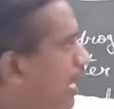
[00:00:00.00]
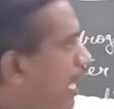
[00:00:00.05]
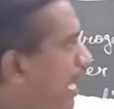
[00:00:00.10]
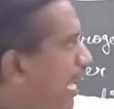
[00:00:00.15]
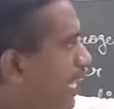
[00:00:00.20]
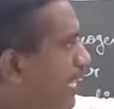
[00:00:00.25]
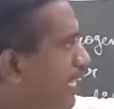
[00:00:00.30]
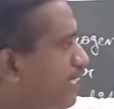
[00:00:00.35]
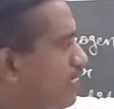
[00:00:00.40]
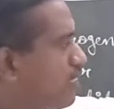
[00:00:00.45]

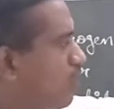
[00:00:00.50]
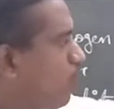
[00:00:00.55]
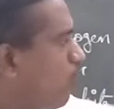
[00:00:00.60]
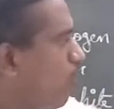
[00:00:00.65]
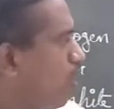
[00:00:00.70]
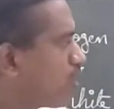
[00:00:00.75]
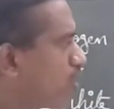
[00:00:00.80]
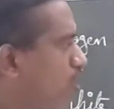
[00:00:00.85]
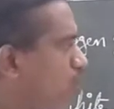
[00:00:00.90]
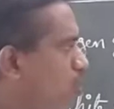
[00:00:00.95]
adding the
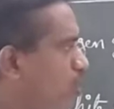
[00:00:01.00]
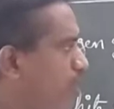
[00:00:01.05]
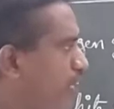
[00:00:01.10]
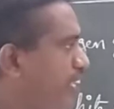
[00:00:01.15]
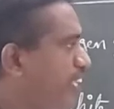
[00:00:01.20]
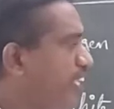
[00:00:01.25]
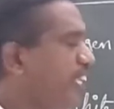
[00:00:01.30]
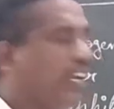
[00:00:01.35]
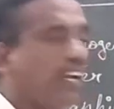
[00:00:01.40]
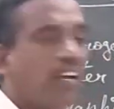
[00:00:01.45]
water
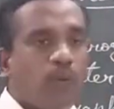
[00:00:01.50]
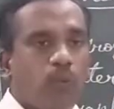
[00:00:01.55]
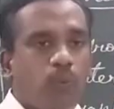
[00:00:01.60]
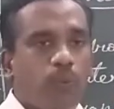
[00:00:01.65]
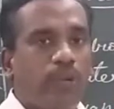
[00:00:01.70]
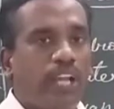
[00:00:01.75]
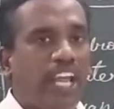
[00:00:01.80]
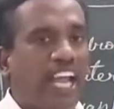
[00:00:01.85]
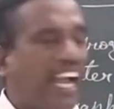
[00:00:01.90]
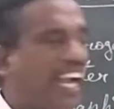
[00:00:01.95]
only,
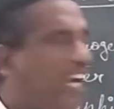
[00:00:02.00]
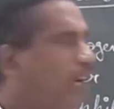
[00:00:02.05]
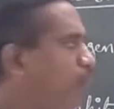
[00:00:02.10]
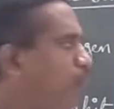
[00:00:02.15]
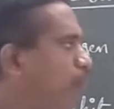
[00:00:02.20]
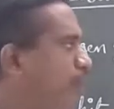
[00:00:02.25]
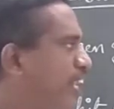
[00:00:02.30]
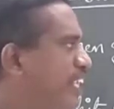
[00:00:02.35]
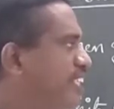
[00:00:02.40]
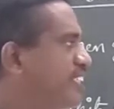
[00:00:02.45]
we have
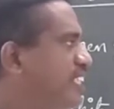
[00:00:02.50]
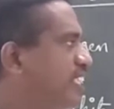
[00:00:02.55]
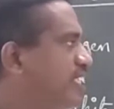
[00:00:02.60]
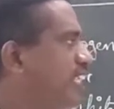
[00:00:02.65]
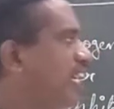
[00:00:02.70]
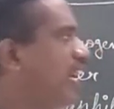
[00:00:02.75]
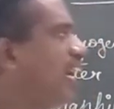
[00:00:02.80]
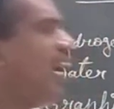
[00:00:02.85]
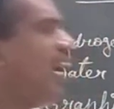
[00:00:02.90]
placed the